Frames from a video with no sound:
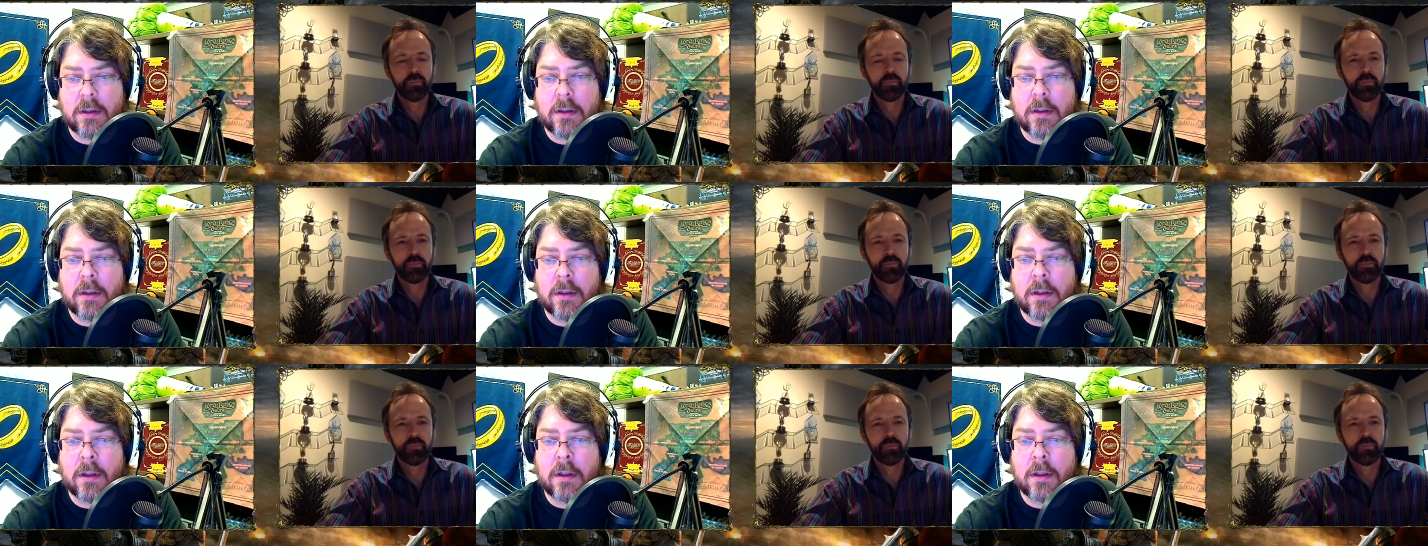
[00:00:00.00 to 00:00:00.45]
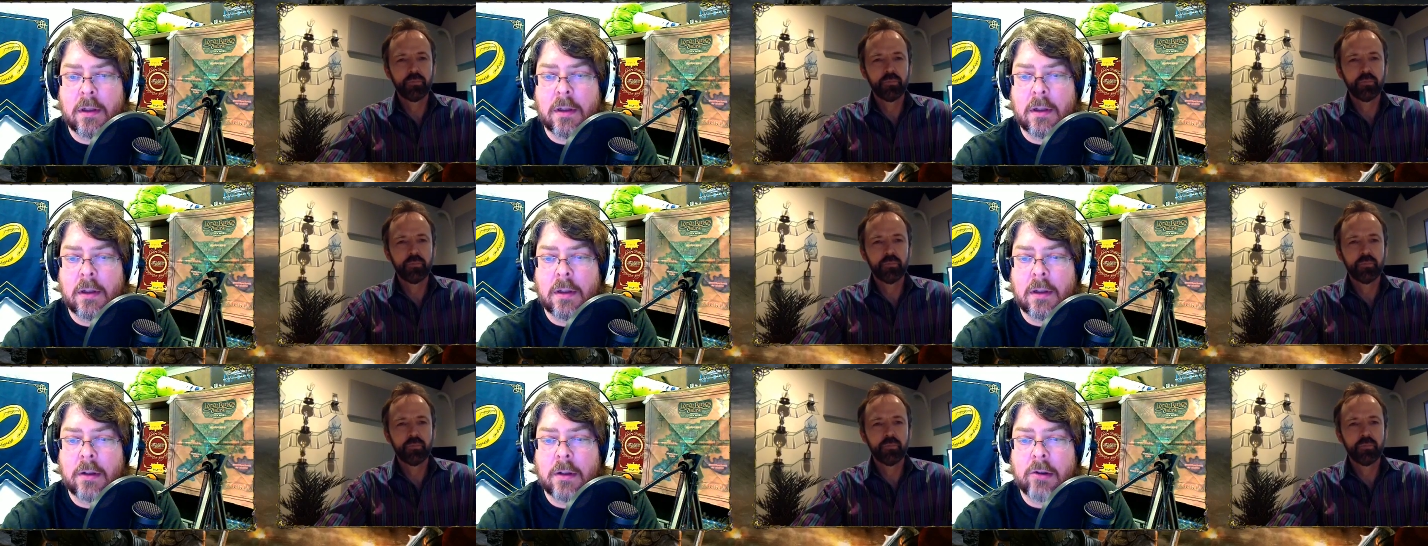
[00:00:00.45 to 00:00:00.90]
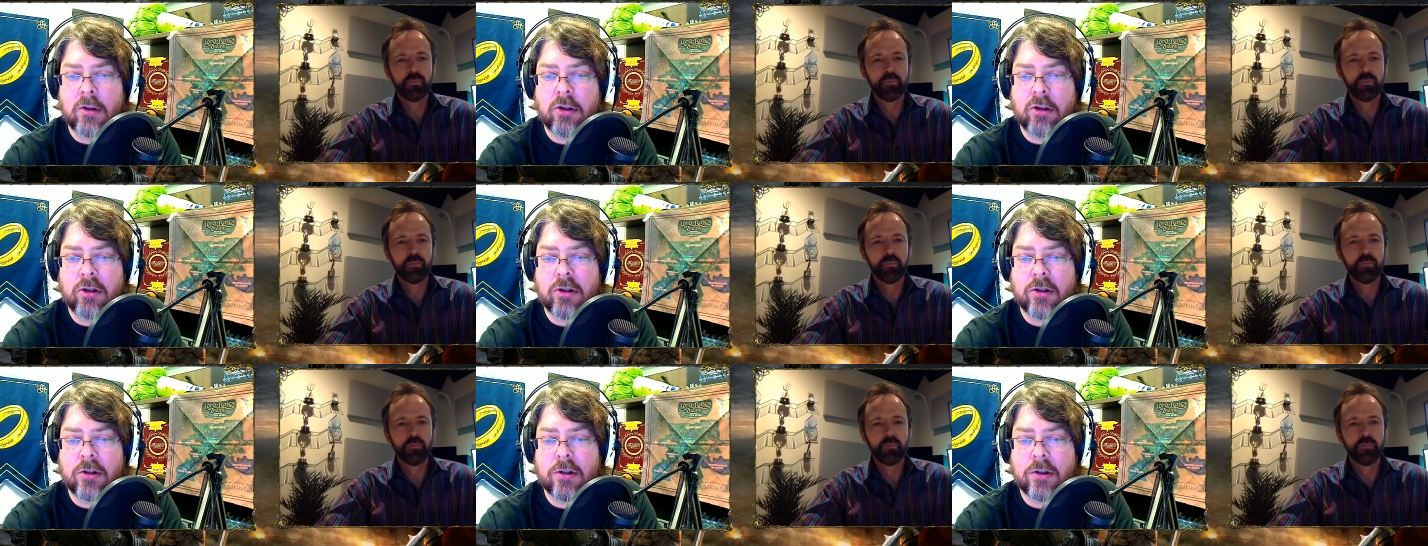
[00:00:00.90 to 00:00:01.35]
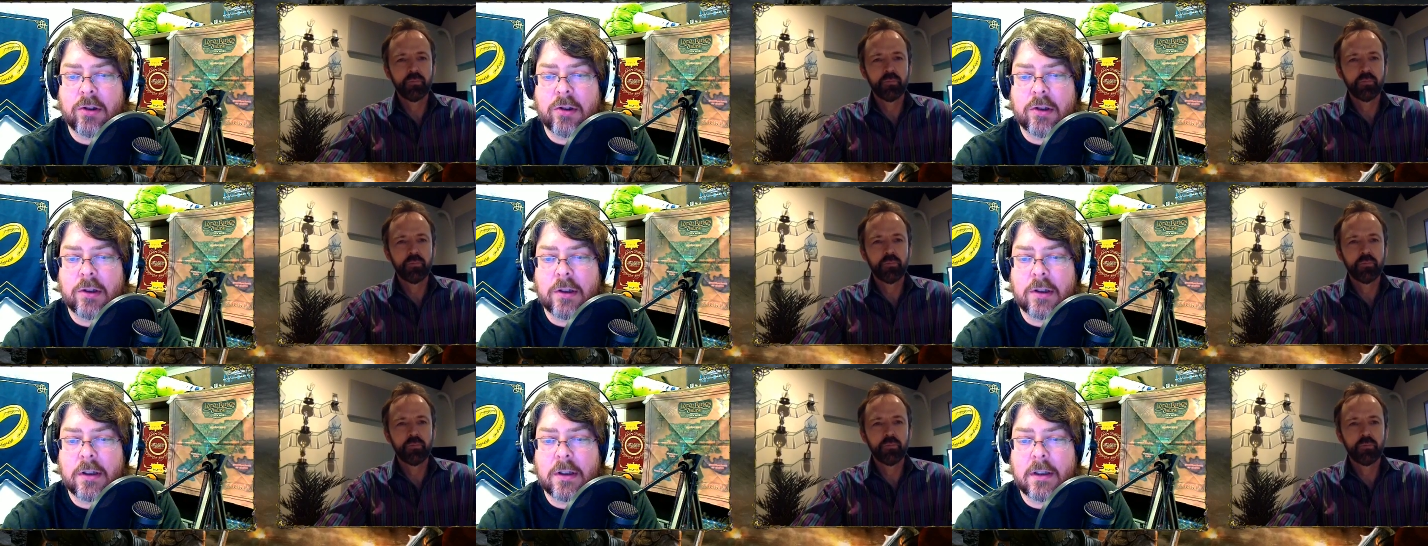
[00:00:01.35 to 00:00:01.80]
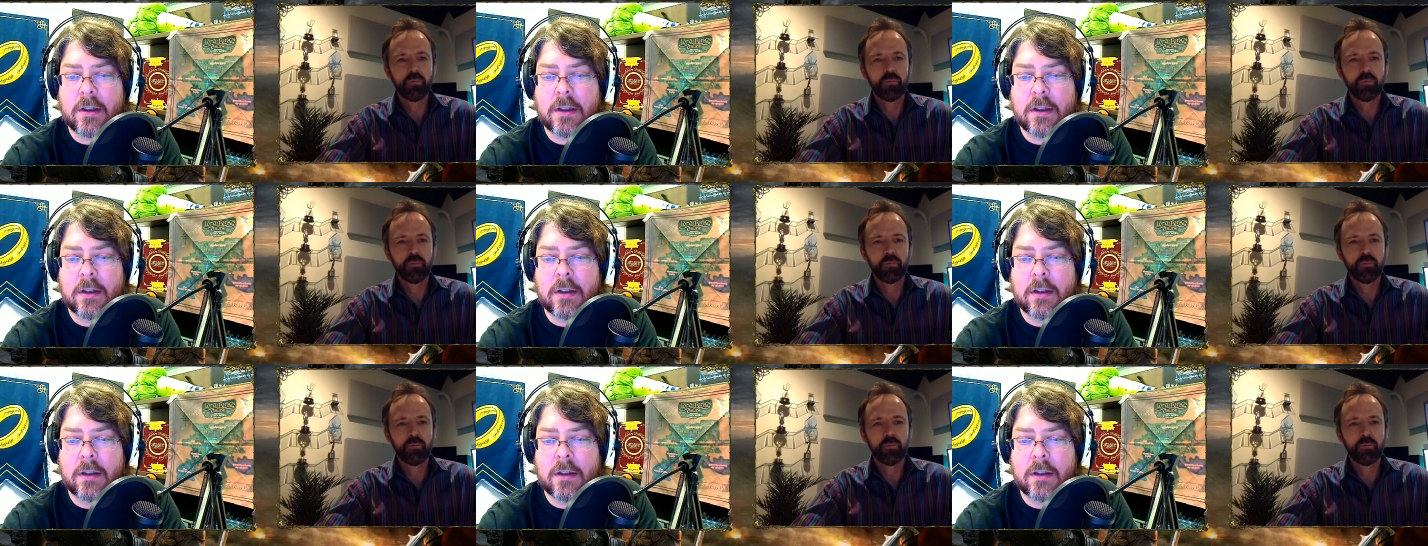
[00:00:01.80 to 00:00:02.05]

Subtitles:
Nobody speaks.